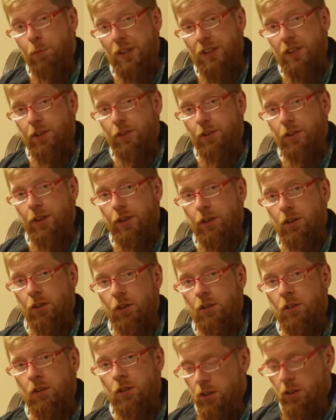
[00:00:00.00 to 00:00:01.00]

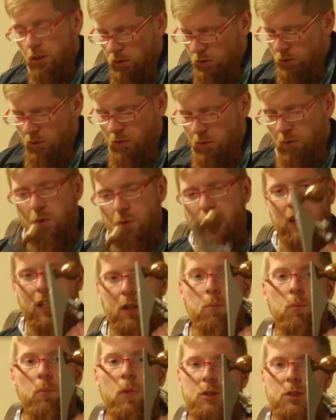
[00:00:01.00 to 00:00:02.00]
material in
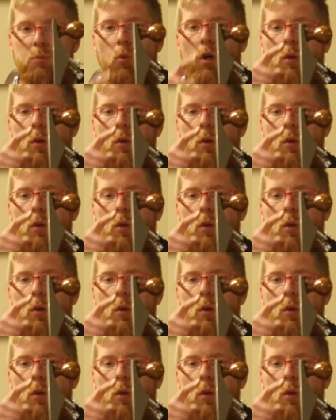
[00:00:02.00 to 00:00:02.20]
a much